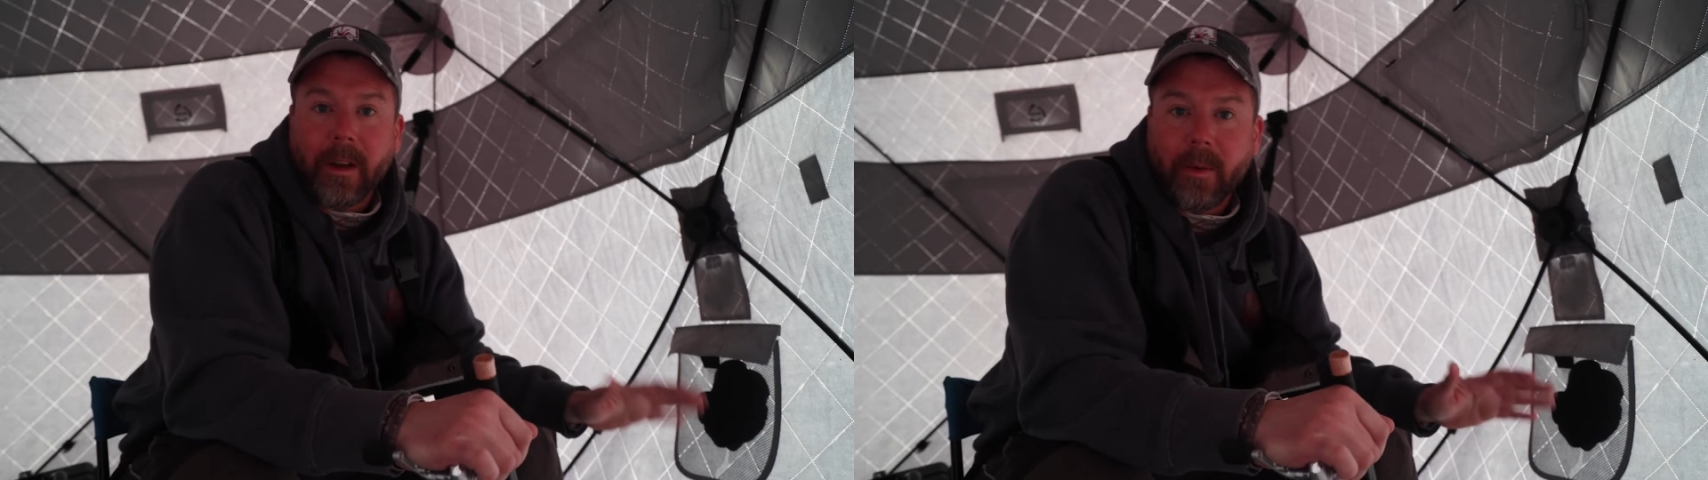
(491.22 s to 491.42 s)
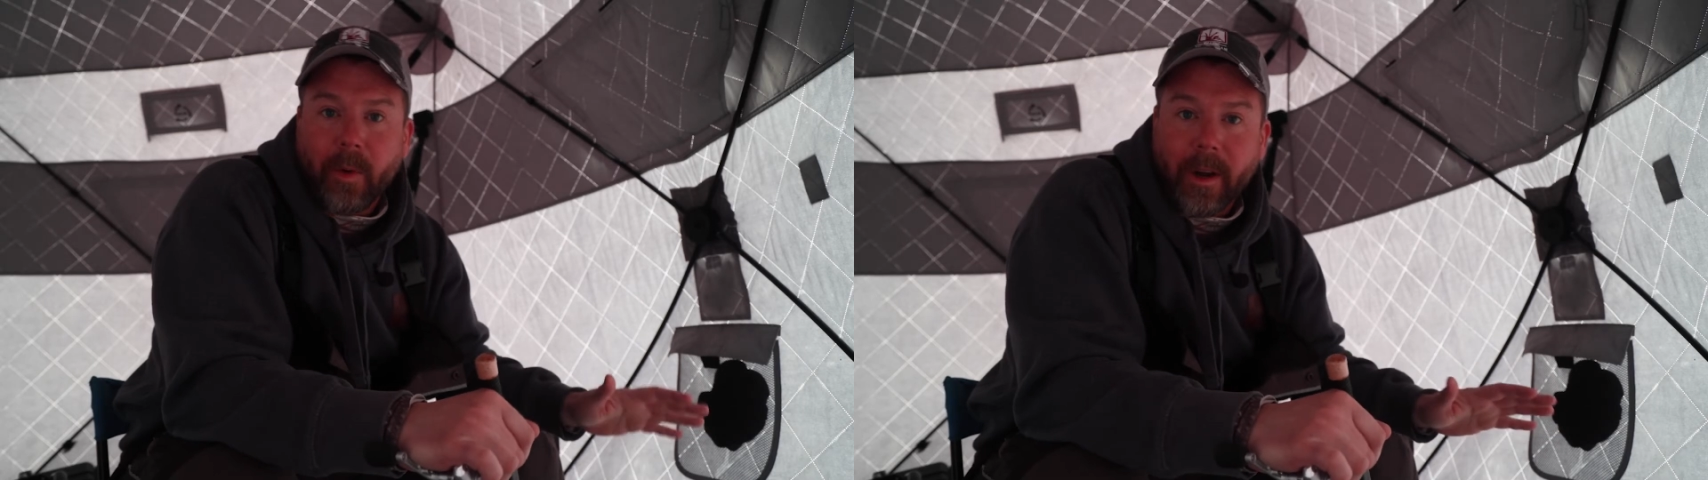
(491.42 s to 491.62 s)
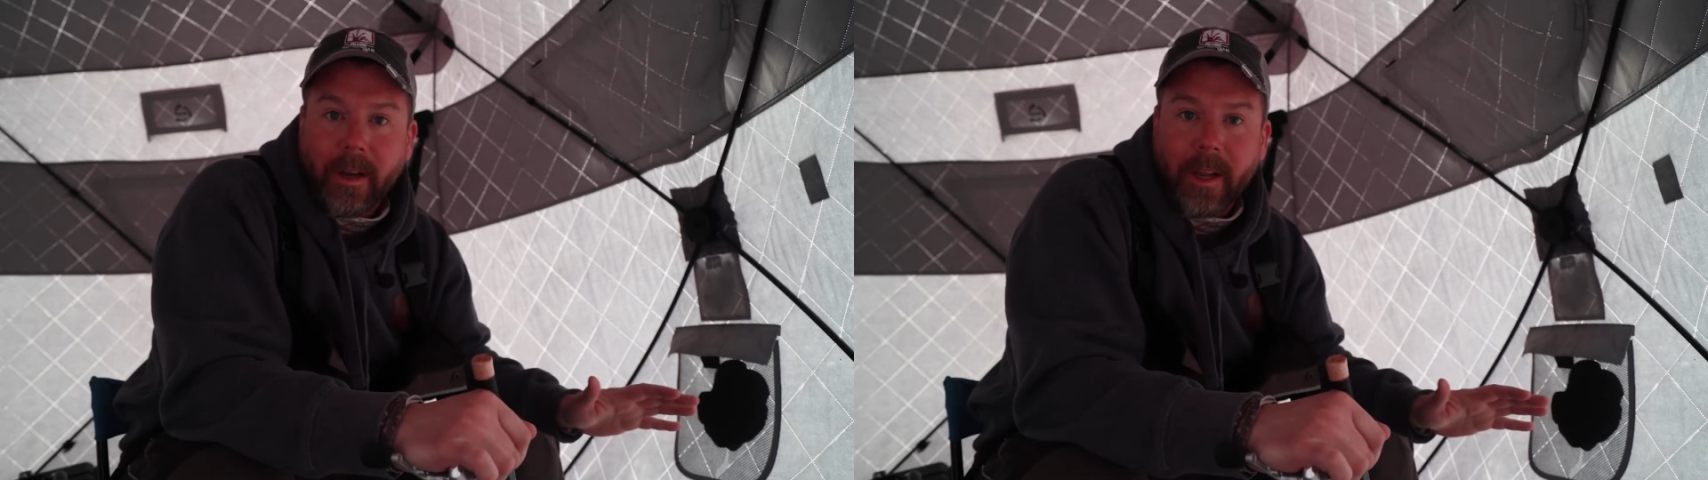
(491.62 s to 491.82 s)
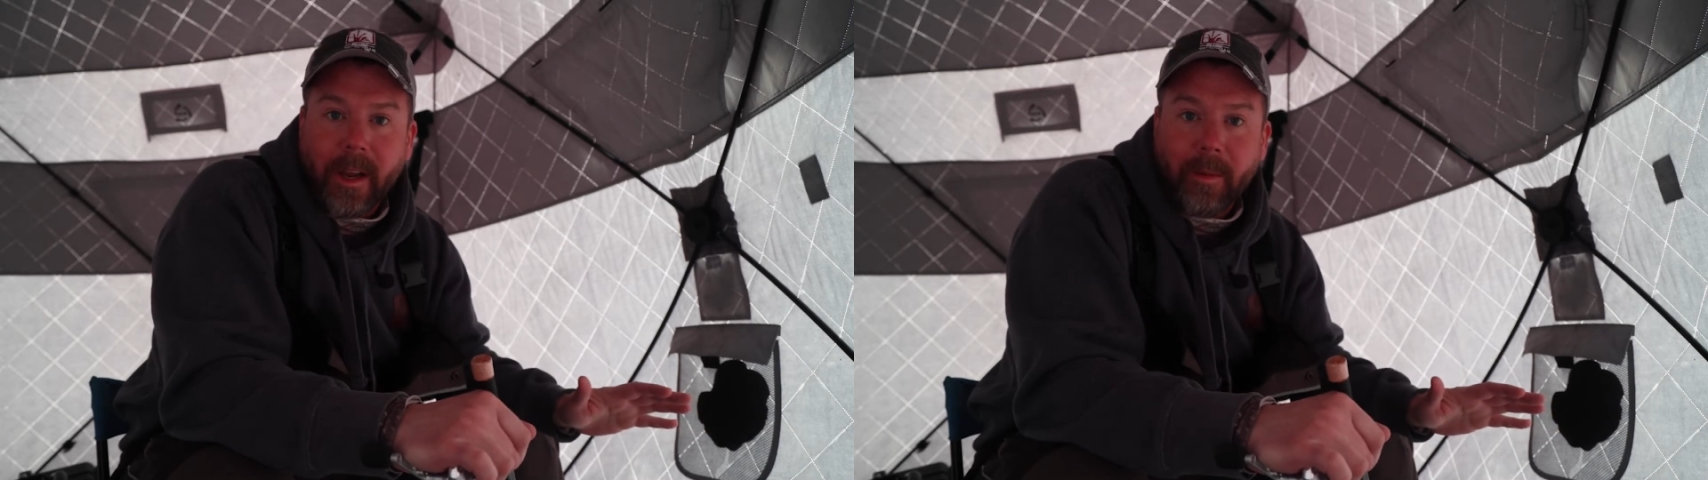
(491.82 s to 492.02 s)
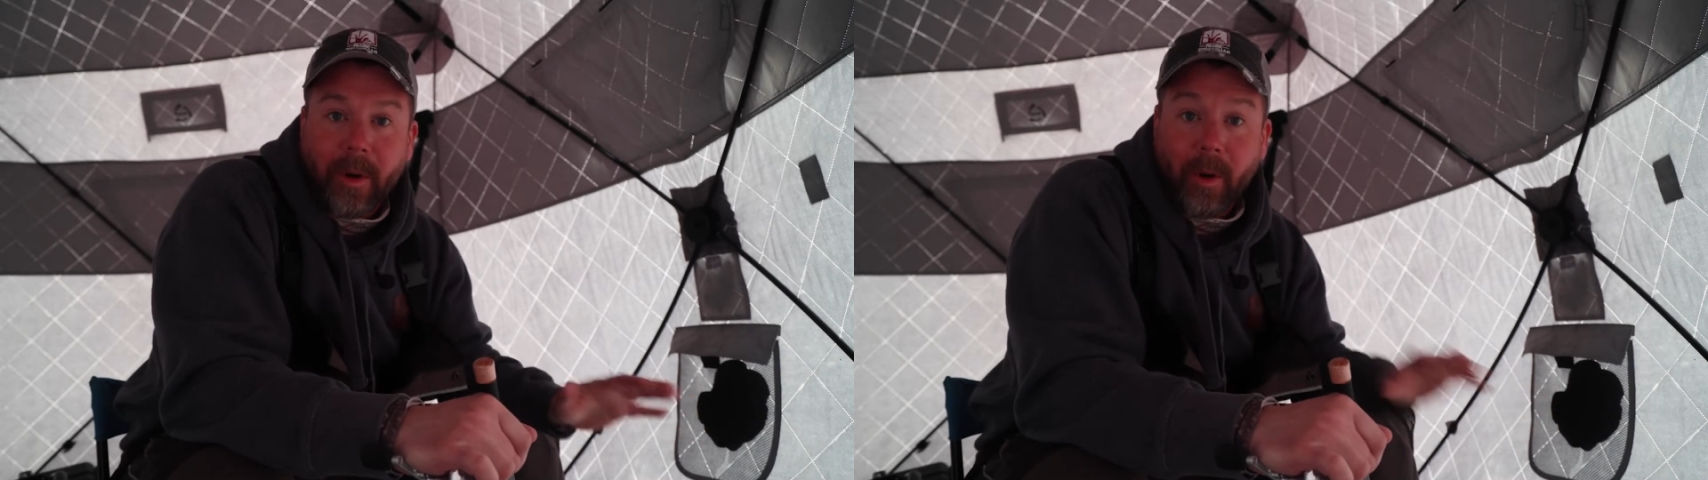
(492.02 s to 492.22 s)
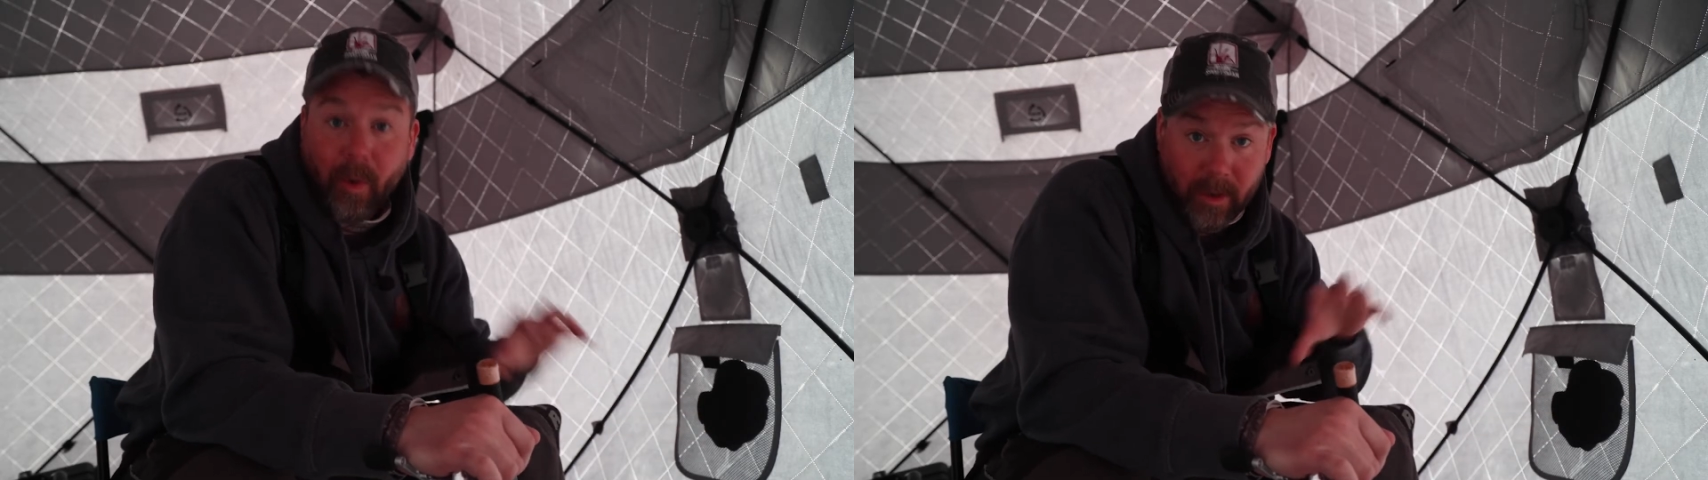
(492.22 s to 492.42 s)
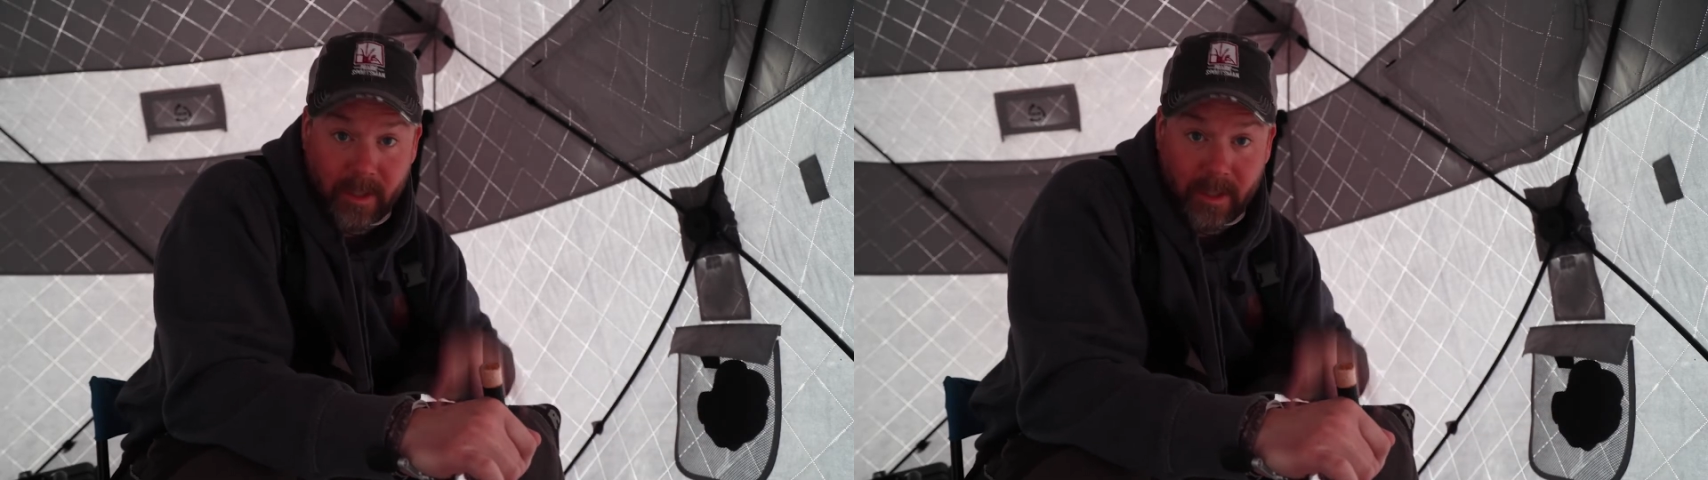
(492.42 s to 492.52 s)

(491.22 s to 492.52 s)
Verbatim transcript: underwater camera or